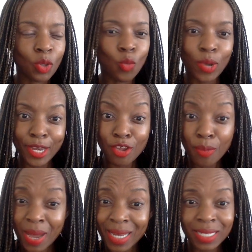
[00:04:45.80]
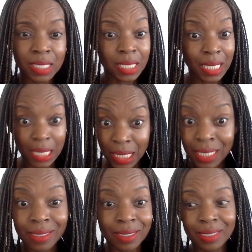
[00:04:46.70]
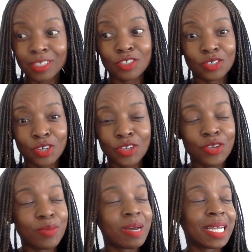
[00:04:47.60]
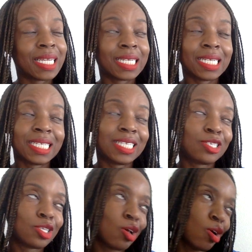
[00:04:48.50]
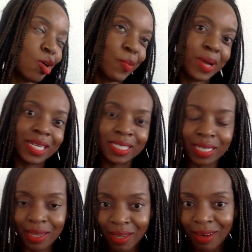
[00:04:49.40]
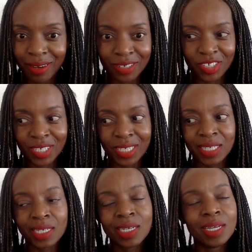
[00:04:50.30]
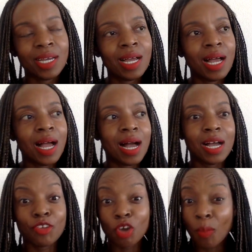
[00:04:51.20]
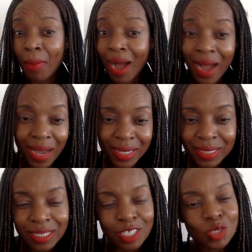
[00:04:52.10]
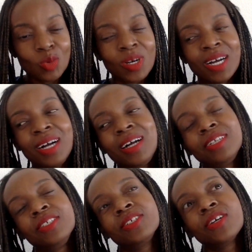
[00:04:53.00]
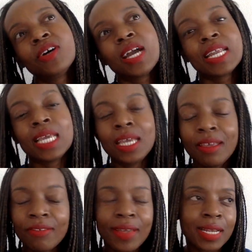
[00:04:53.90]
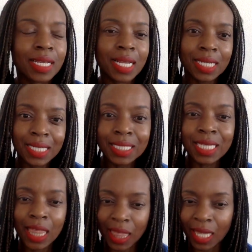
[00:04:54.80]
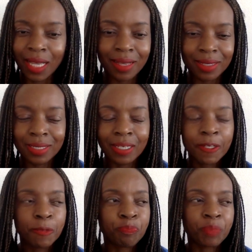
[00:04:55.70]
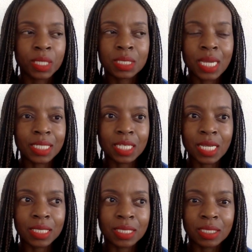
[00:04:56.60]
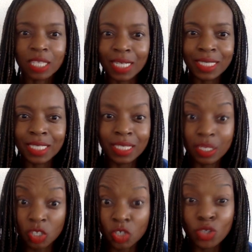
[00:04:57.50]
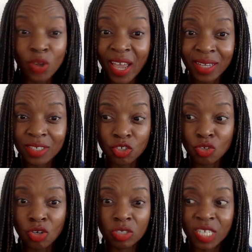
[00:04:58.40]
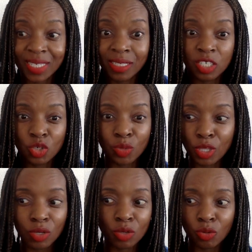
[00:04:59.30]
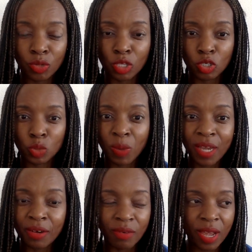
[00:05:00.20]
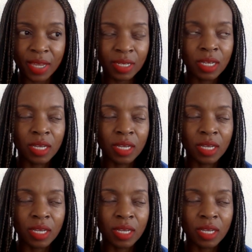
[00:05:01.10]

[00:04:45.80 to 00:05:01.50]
when your body is healing, you know, your body needs so much energy, your mind as well, you know, and even easy things such as just sitting straight, you know, just sitting with your spine erect